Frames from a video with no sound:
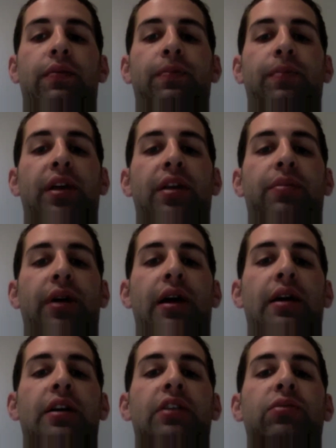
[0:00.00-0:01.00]
by the
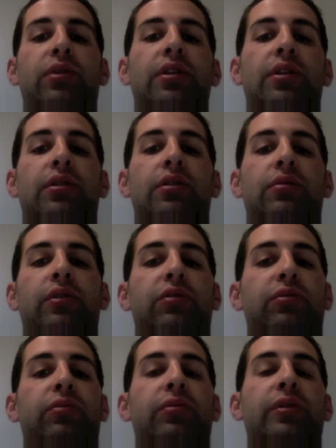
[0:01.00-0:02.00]
plant is
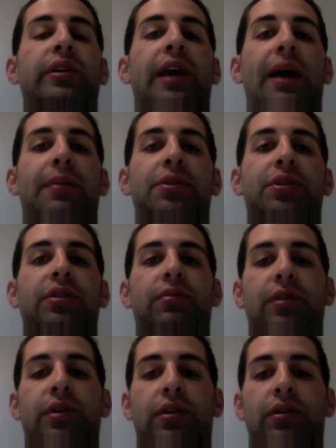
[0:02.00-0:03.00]
recaptured and
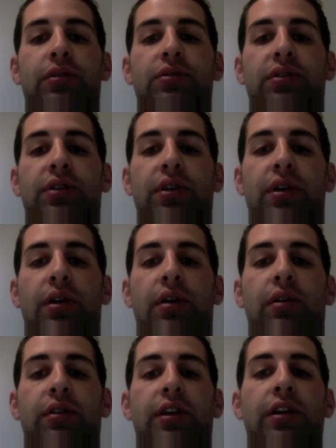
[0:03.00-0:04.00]
reused
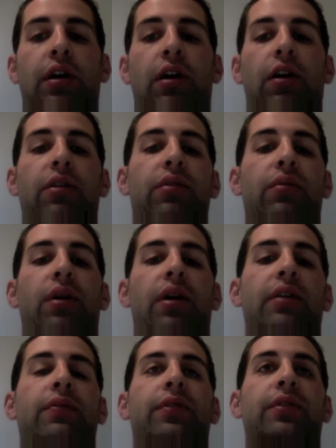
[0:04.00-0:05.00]
to heat all the
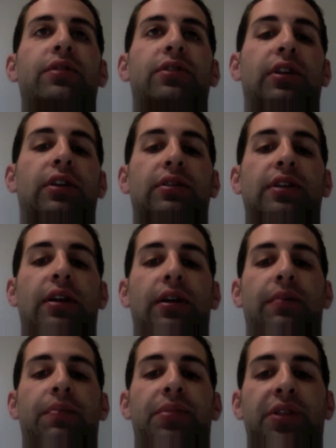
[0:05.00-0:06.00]
water for City Center.
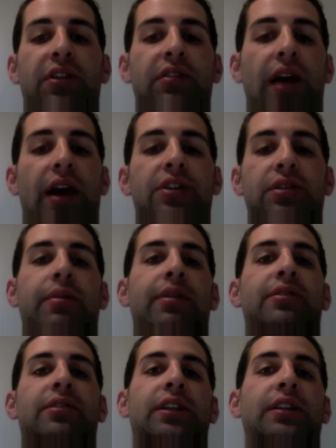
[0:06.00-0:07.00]
This actually makes
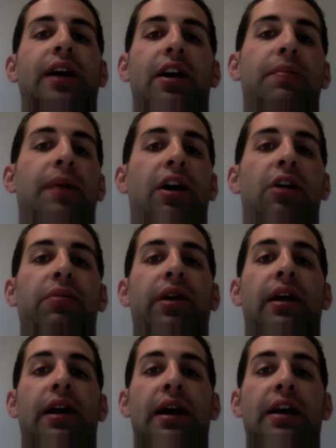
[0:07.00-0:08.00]
the entire power plant
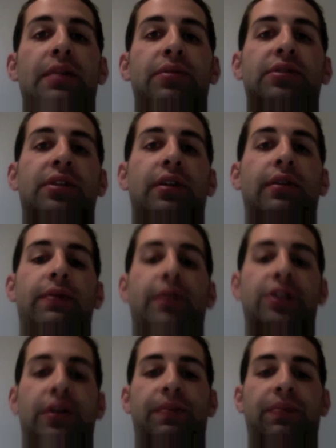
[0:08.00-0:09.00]
80% efficient.